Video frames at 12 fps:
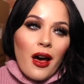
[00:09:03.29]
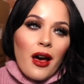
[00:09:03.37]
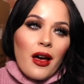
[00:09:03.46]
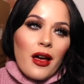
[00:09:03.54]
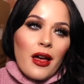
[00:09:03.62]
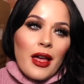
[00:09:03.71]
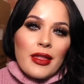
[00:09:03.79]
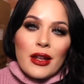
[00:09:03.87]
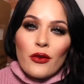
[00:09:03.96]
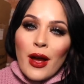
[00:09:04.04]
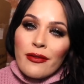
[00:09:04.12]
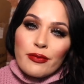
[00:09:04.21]
Uh, and they
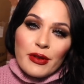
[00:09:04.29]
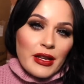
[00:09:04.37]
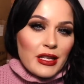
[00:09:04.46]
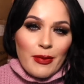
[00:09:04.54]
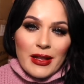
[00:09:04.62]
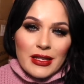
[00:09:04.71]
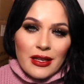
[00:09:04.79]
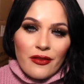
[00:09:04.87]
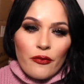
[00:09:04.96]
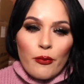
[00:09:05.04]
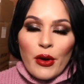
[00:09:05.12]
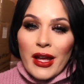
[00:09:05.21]
don't have to be expensive,
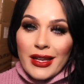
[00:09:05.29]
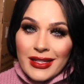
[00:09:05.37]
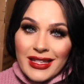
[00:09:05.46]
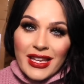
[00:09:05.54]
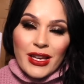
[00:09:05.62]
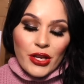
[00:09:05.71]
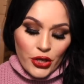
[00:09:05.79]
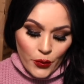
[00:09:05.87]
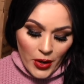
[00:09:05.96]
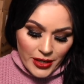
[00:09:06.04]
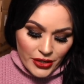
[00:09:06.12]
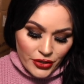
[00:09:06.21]
but you
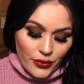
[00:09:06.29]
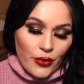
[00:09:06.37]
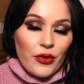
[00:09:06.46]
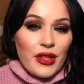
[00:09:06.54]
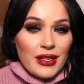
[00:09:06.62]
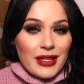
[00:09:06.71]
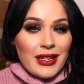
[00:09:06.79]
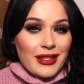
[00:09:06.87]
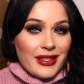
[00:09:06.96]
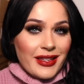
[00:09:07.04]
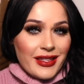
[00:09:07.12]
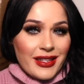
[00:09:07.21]
want to do this
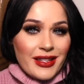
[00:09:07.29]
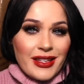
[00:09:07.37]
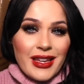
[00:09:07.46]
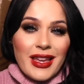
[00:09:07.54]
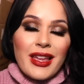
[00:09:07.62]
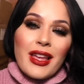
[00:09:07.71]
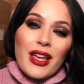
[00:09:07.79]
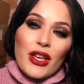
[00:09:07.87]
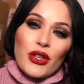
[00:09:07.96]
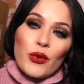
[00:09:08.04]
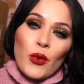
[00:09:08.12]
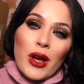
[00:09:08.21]
consistently.
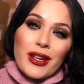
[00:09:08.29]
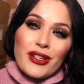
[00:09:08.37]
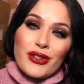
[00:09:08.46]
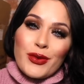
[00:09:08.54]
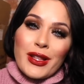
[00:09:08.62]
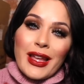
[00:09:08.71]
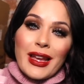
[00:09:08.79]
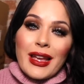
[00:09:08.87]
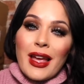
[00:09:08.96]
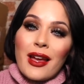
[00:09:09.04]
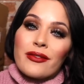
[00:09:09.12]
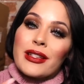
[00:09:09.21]
You want to do it like
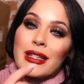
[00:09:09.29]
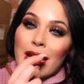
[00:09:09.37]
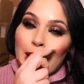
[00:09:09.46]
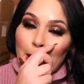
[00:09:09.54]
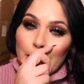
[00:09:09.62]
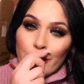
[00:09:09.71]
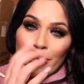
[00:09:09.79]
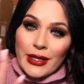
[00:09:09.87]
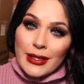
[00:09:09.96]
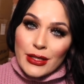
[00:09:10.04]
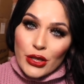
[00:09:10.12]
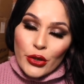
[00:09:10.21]
every day on your
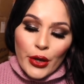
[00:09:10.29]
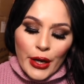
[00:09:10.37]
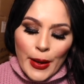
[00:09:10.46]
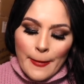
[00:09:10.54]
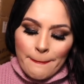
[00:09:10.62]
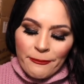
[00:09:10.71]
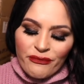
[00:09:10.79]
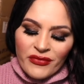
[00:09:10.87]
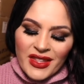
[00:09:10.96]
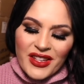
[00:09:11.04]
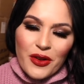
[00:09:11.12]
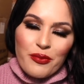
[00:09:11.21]
Instagram
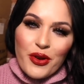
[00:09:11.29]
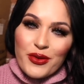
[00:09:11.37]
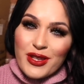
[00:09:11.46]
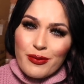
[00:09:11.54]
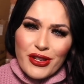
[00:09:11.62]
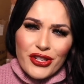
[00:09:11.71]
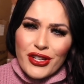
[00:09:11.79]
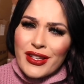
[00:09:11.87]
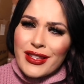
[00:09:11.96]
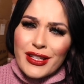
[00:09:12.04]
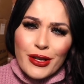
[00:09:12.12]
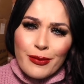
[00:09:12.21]
you know, post a picture.
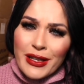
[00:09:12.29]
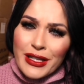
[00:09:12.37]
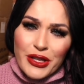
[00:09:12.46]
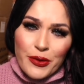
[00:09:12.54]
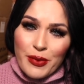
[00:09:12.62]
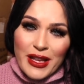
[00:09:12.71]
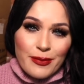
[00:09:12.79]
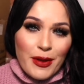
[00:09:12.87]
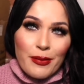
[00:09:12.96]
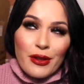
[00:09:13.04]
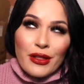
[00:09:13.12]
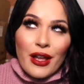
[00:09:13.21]
it could be toothpaste.
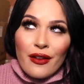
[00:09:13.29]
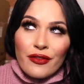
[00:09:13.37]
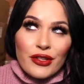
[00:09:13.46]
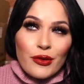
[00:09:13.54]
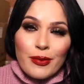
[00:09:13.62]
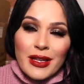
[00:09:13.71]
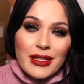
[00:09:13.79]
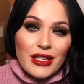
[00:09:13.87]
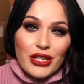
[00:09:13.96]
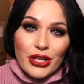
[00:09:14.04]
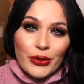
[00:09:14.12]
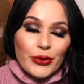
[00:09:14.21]
People love, toothpaste
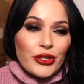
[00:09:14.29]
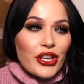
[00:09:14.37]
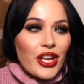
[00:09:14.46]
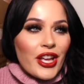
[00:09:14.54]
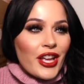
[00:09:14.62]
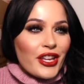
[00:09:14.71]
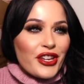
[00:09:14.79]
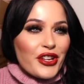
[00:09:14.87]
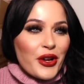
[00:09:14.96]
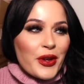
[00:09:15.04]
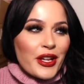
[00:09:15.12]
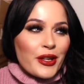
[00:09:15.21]
is huge. You
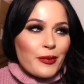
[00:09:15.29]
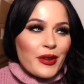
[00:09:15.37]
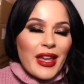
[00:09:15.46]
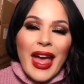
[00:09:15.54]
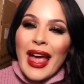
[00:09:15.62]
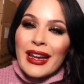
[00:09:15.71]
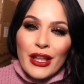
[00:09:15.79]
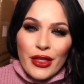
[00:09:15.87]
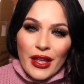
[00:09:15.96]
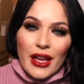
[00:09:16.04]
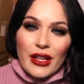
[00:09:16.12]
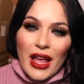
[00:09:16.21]
know, it could be
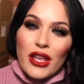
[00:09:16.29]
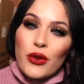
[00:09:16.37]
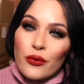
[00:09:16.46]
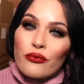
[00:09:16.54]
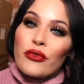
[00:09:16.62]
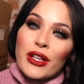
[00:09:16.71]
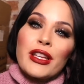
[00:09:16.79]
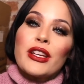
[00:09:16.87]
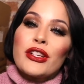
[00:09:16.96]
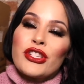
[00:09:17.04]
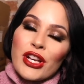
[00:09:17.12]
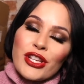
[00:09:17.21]
anything that you
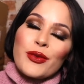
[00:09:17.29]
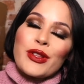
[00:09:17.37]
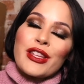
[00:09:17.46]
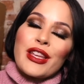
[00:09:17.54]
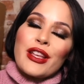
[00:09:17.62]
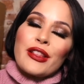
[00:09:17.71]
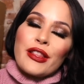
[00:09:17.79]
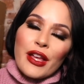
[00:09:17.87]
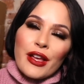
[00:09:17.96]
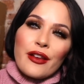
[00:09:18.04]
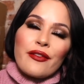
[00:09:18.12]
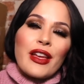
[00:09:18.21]
really genuinely
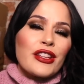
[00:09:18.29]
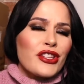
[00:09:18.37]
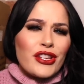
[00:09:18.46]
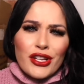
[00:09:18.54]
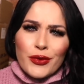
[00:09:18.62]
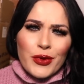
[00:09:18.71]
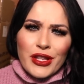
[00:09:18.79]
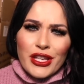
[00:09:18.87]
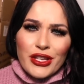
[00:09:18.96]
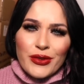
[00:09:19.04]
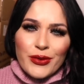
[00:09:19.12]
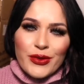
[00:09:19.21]
love and genuinely
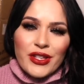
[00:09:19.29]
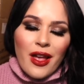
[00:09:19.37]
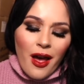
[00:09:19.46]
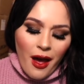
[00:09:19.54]
use.